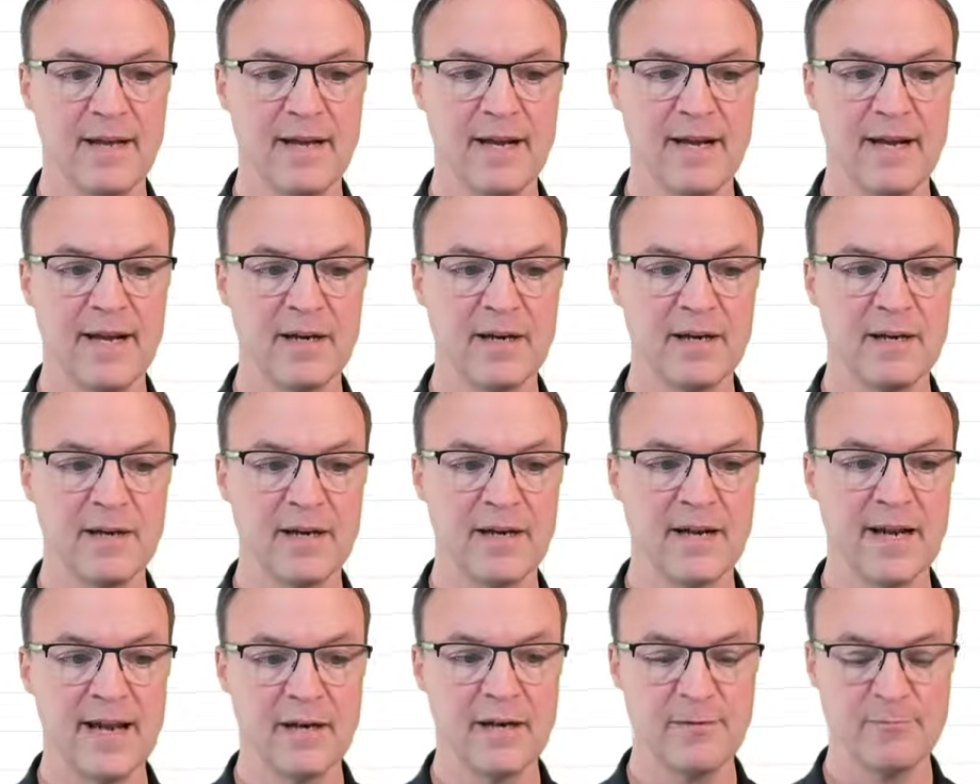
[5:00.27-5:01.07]

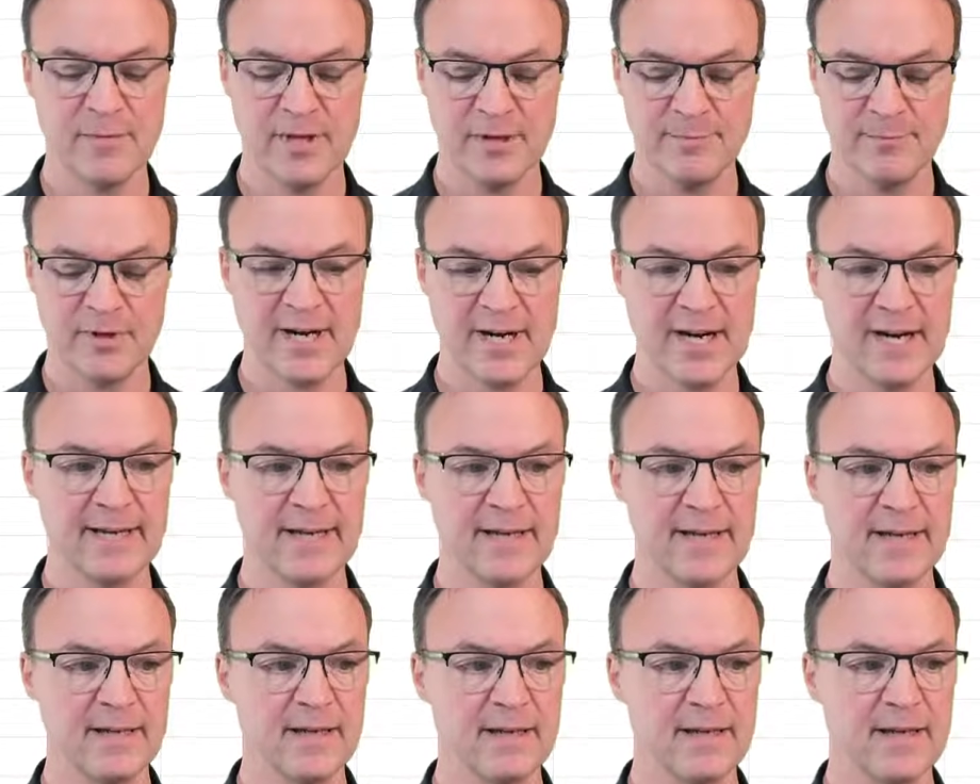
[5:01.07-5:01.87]
and, and my
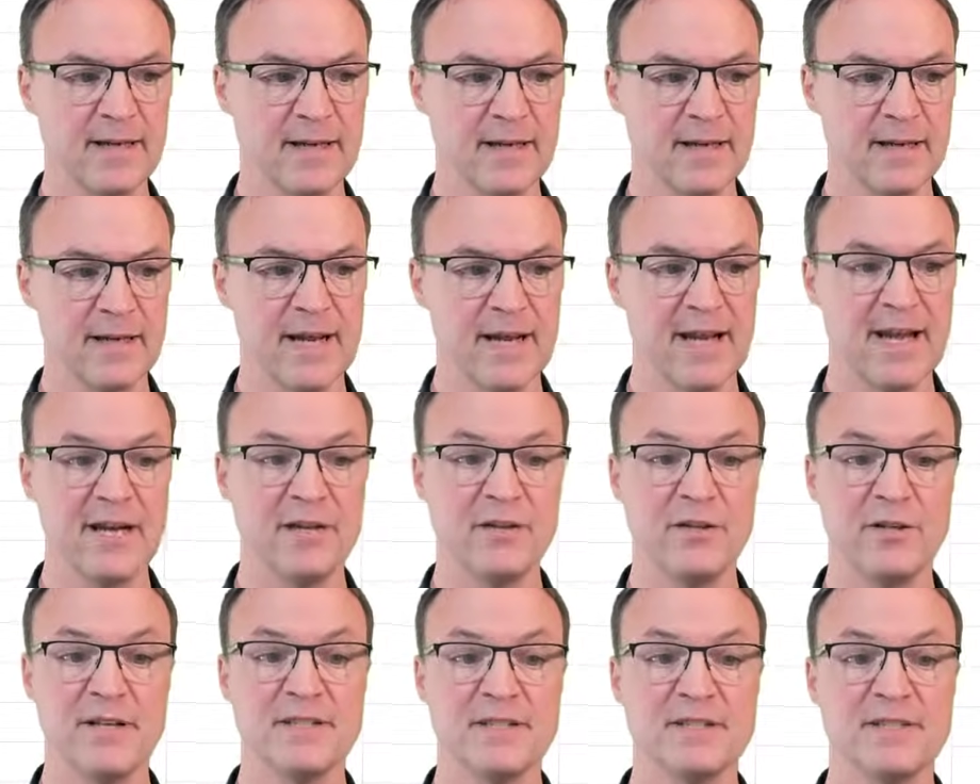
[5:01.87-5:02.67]
bracket,
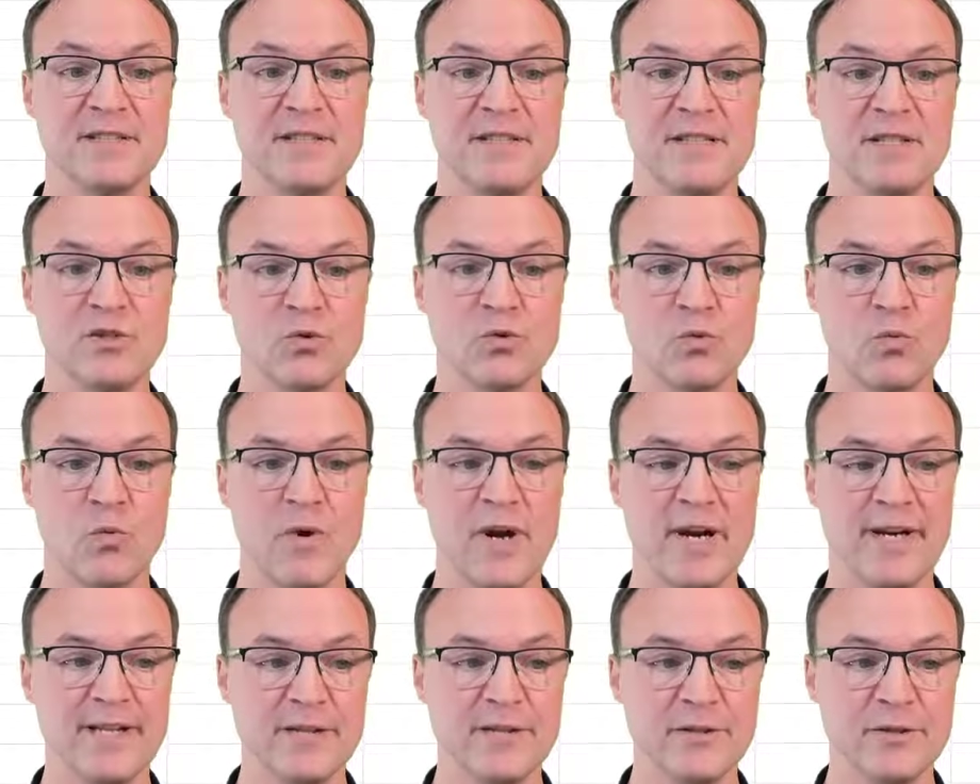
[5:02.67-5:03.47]
and you can see
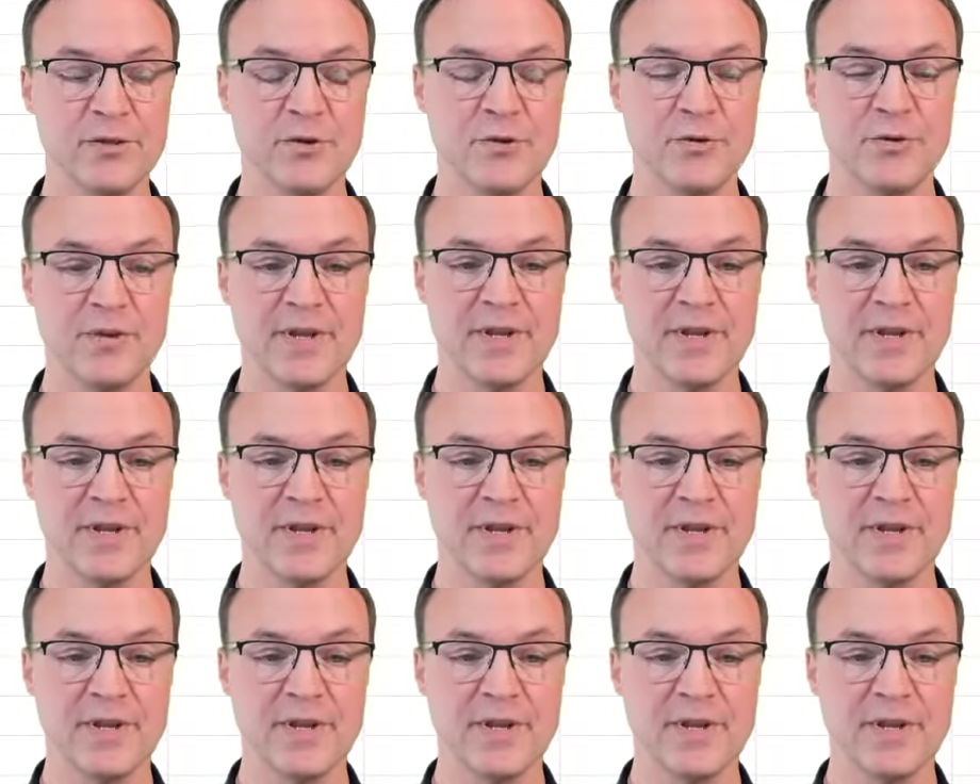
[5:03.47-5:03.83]
twenty-two